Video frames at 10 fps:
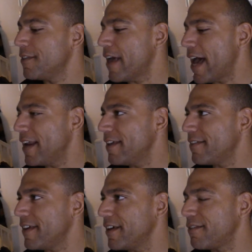that
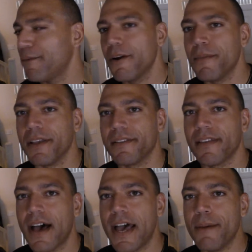is the experiment.
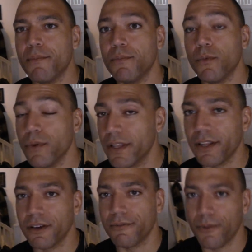I'm really
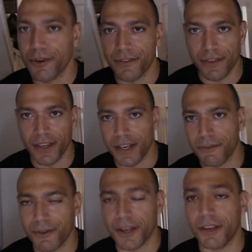looking forward to seeing
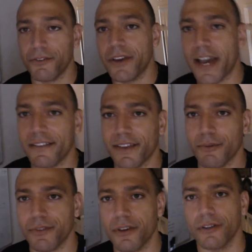if any of you guys
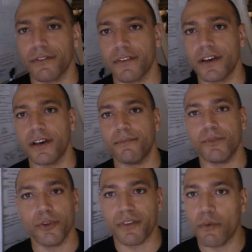get results.
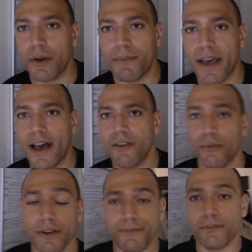Losing 1
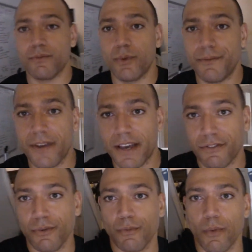pound. What if you
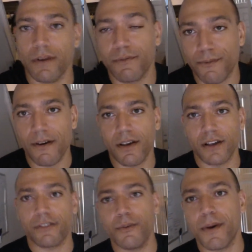guys lose
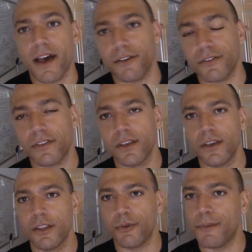2 pounds?
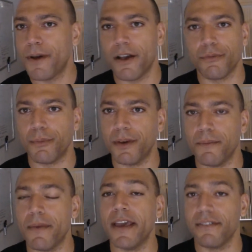3 pounds would be
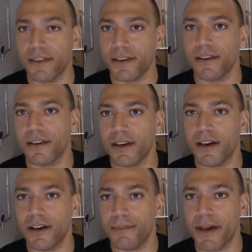amazing.
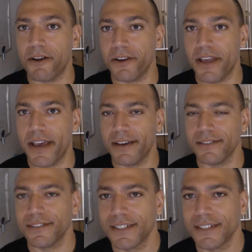A pound a day.